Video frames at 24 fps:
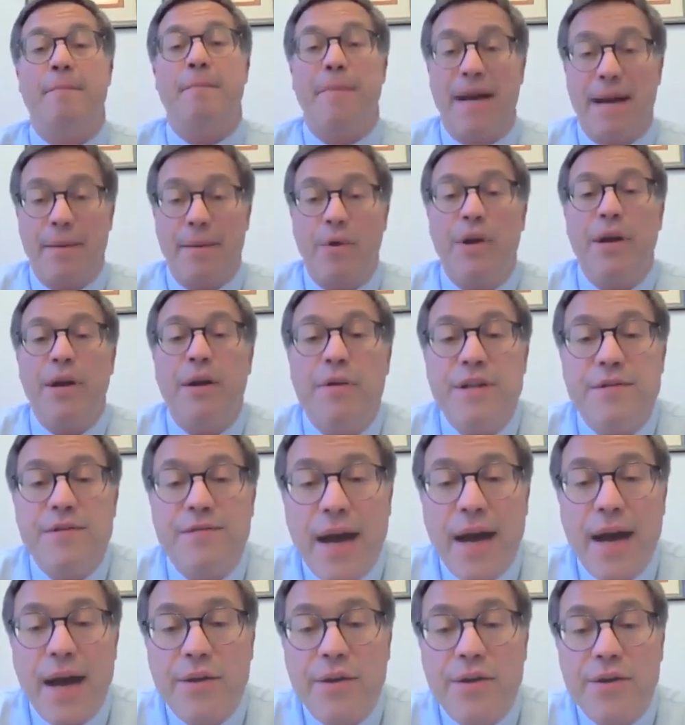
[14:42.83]
metabolic
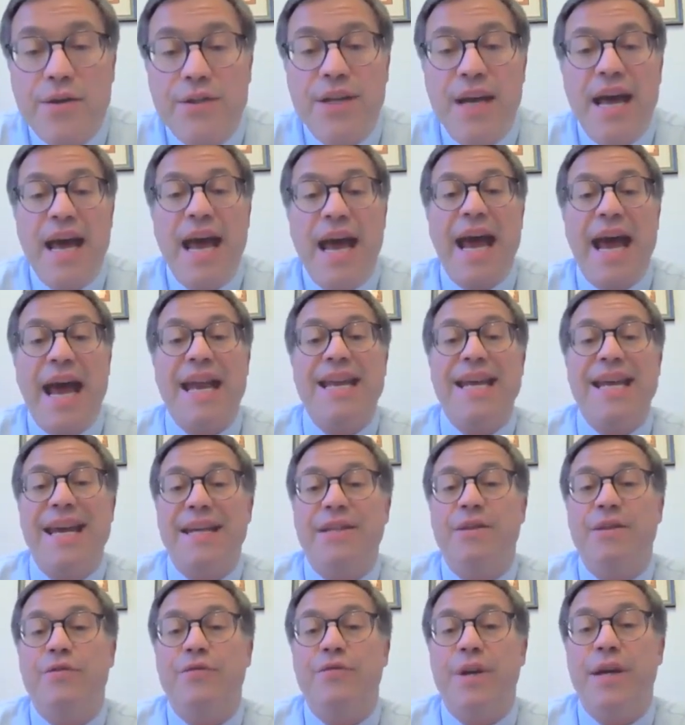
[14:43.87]
risk factors and
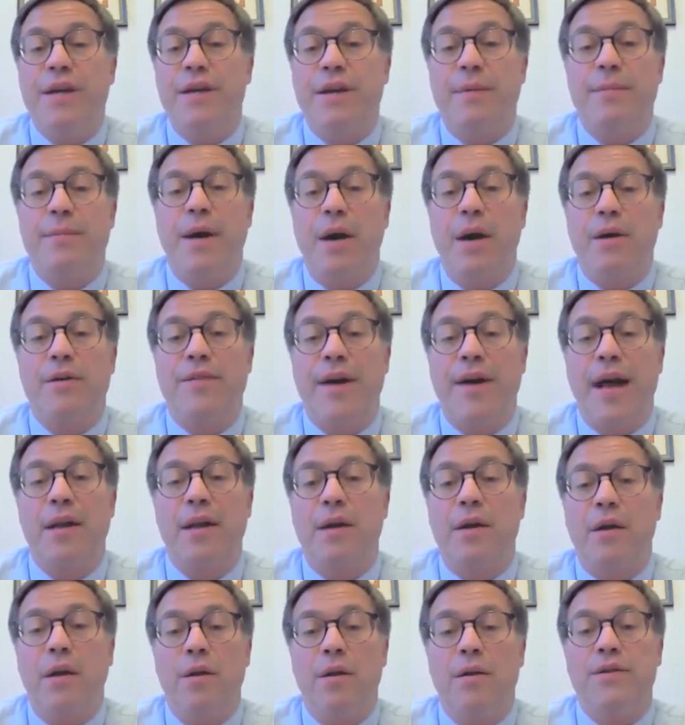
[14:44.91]
yet drink amount of
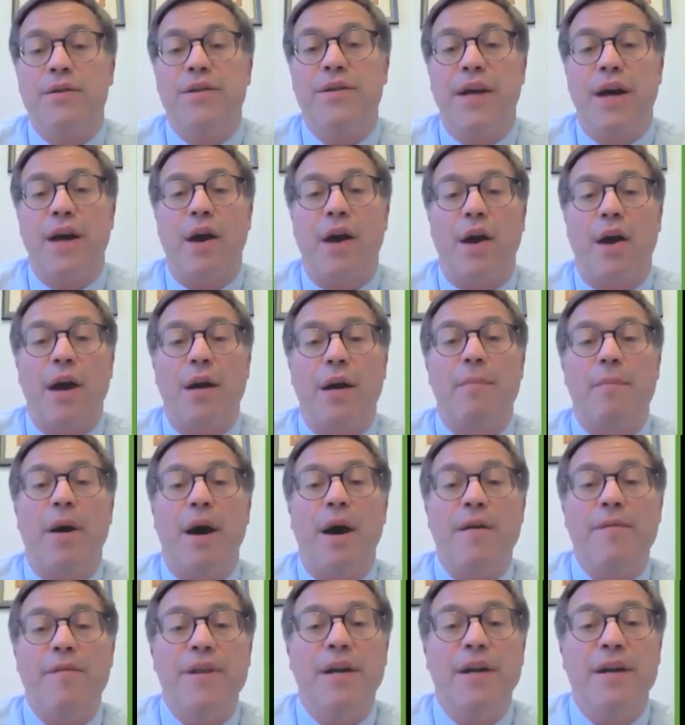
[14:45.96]
alcohol that are
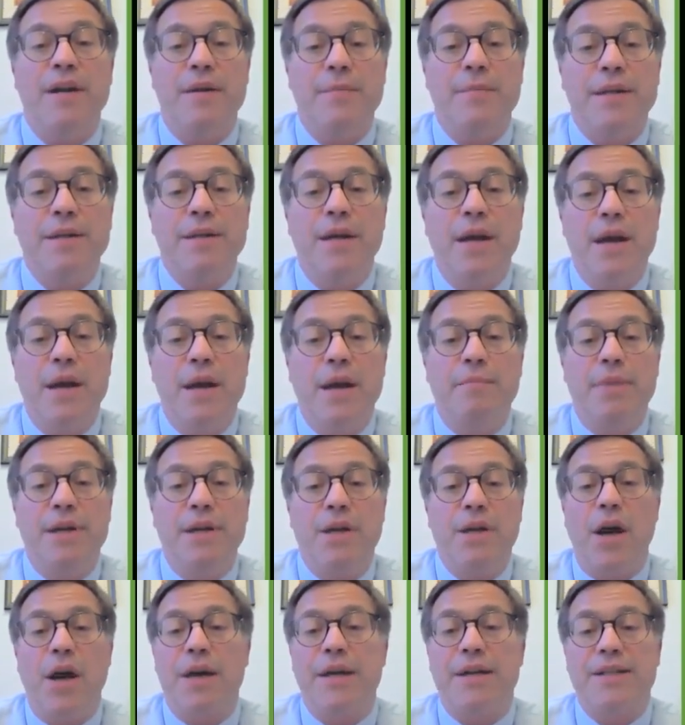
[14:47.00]
above the limit,
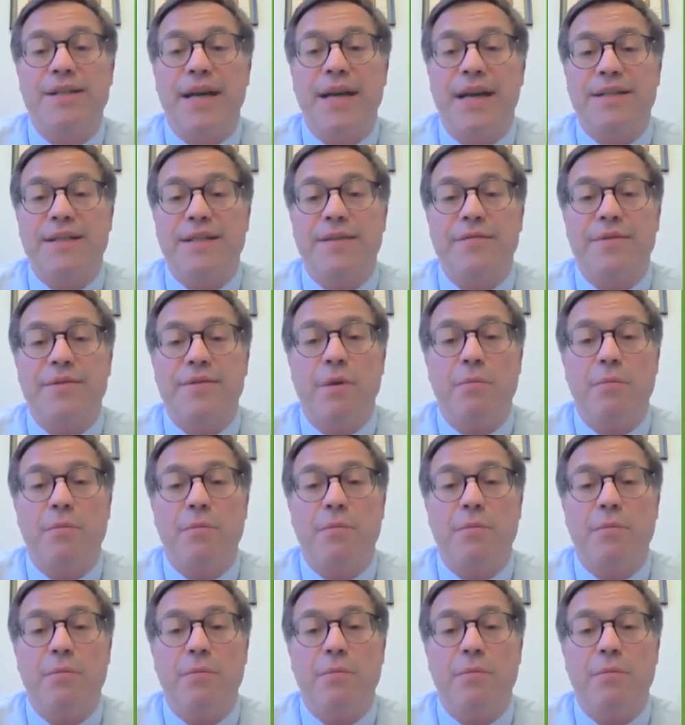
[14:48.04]
but not excessive.